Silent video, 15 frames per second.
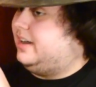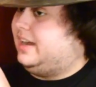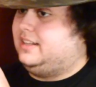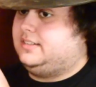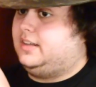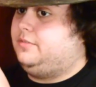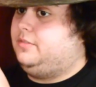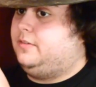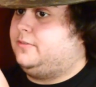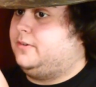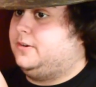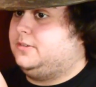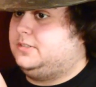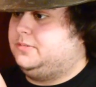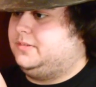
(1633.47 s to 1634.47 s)
I love the
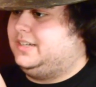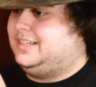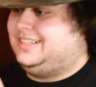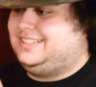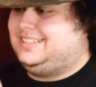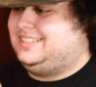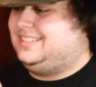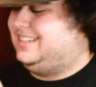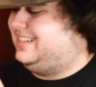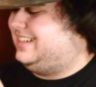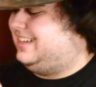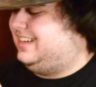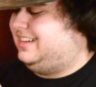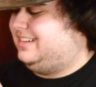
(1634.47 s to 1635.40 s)
first one. I